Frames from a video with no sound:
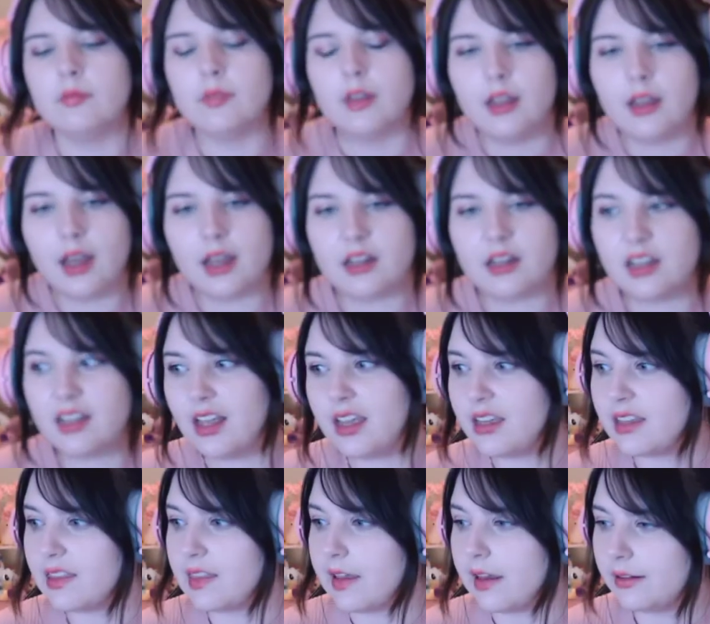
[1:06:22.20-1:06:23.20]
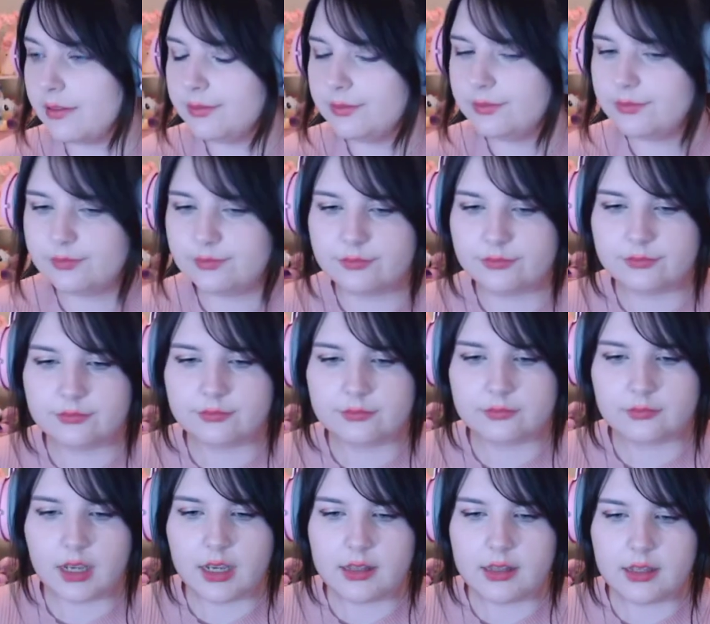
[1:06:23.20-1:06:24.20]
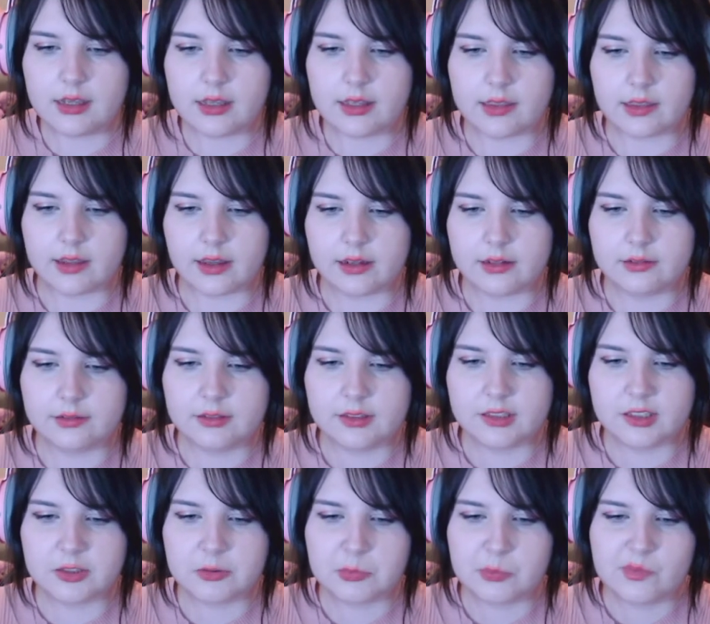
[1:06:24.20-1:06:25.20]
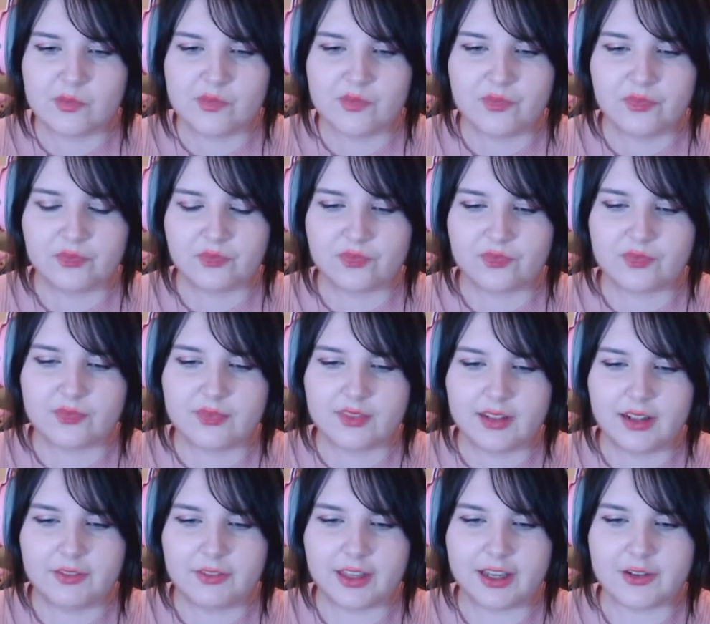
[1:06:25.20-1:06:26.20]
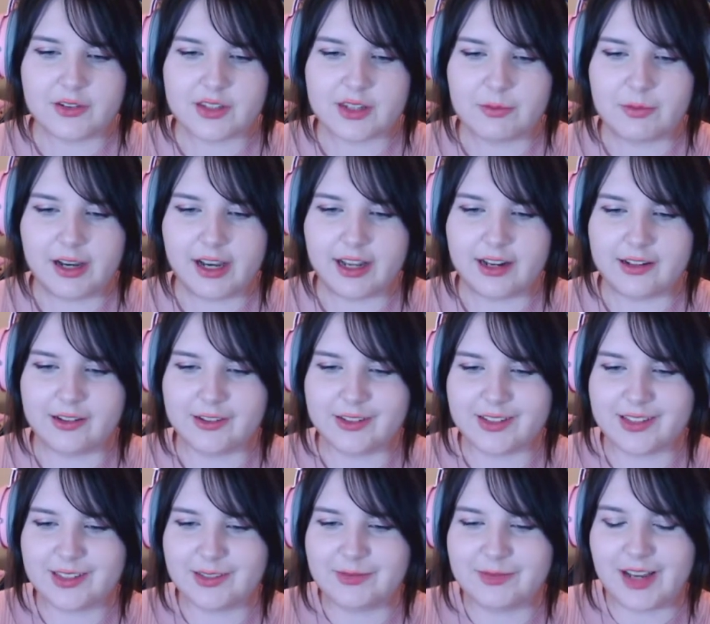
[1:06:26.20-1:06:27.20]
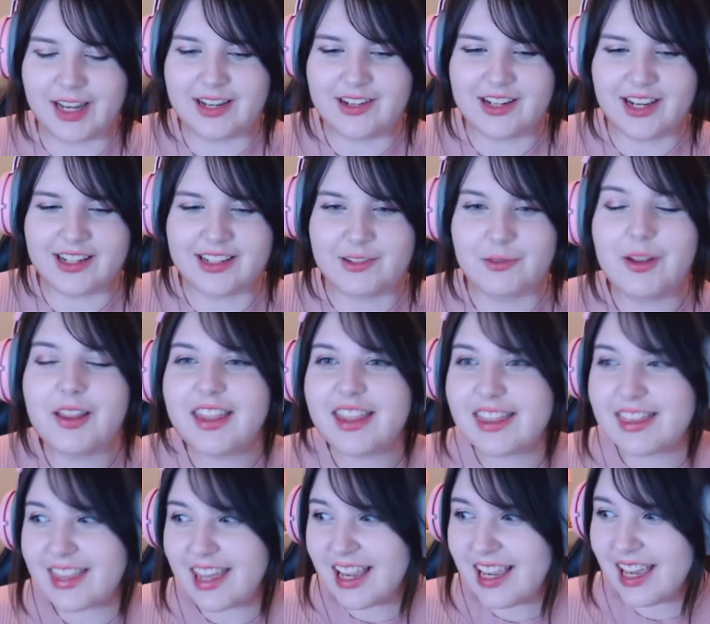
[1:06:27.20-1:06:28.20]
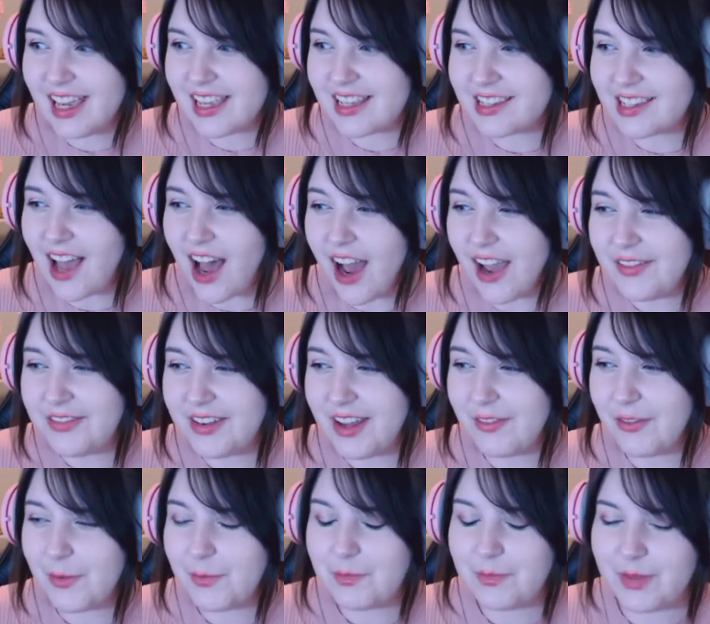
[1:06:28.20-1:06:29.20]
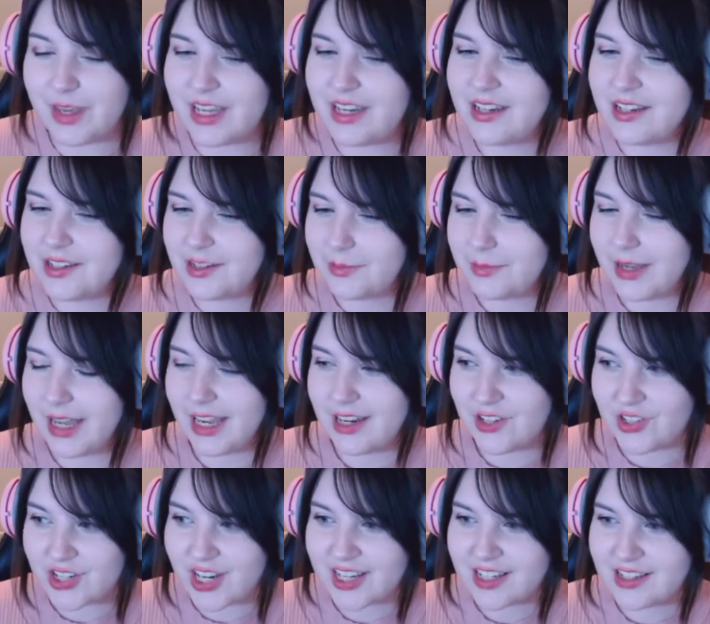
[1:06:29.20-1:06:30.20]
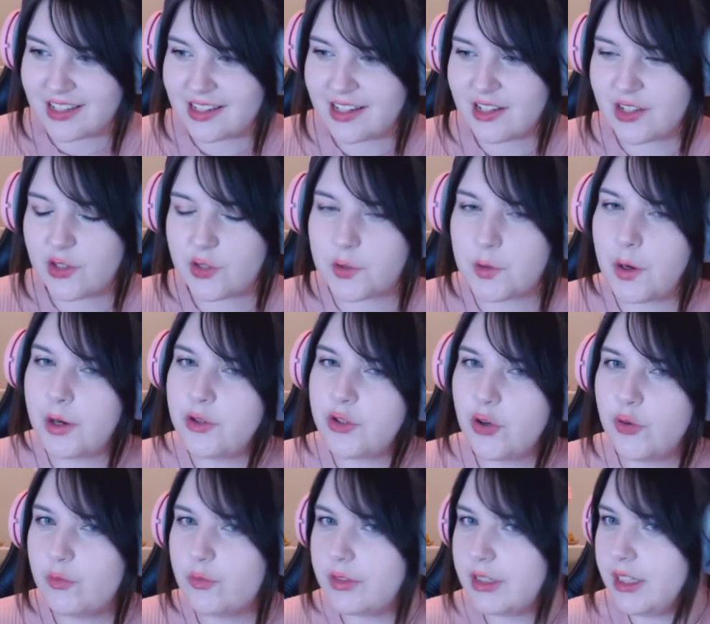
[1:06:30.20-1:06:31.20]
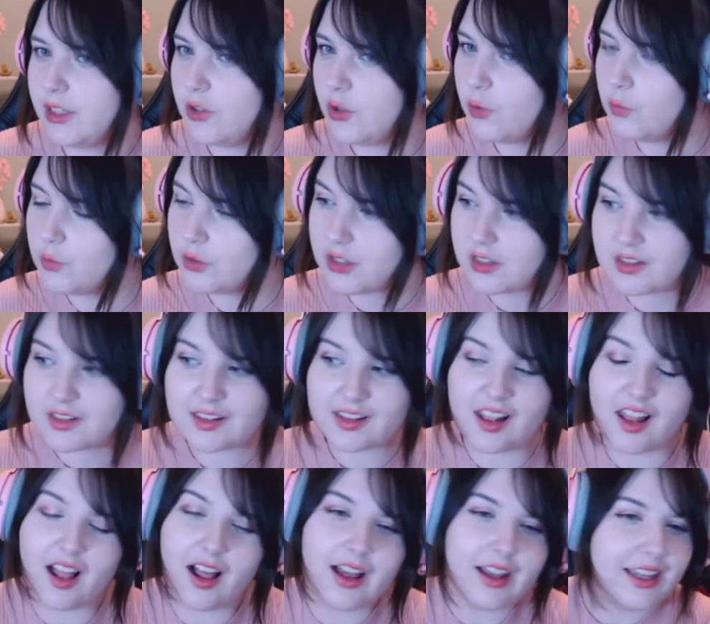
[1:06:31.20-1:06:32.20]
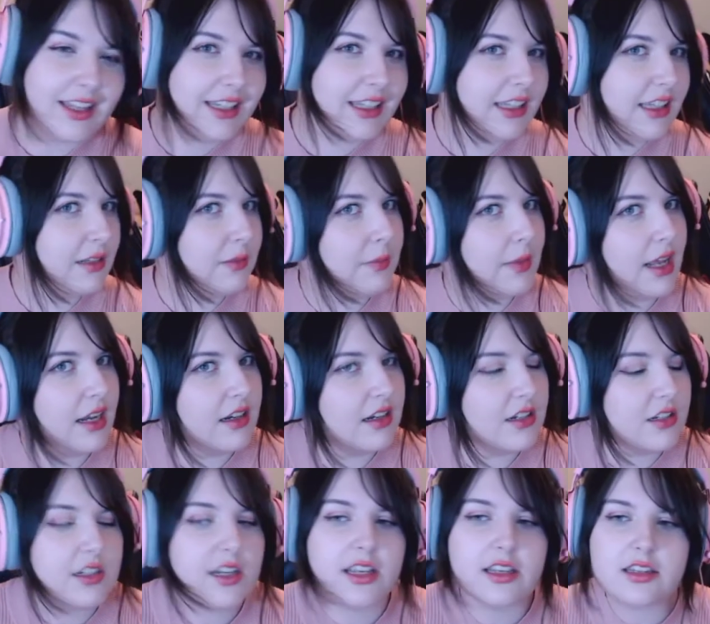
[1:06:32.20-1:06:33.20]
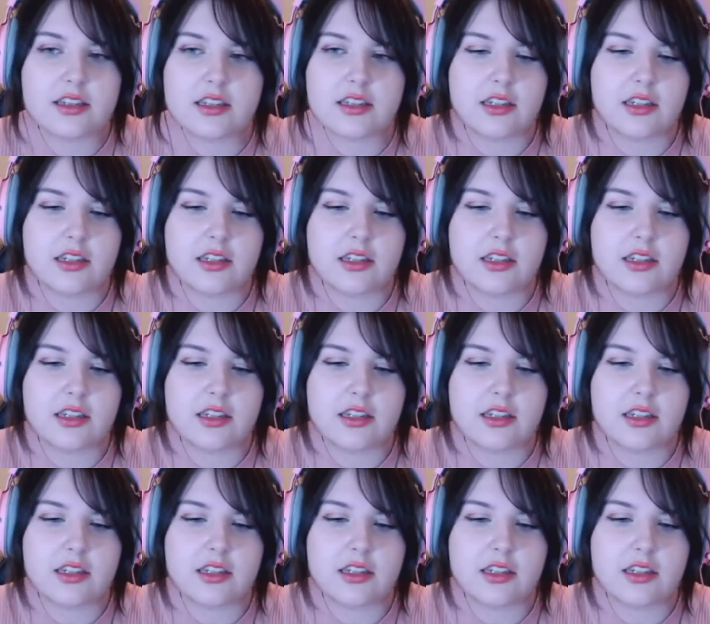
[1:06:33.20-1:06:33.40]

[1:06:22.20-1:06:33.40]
And I like that. I like that. They got somewhere else, Manchester. Well, the thing is, I've never been to Manchester, so I don't really know what it's like in Manchester.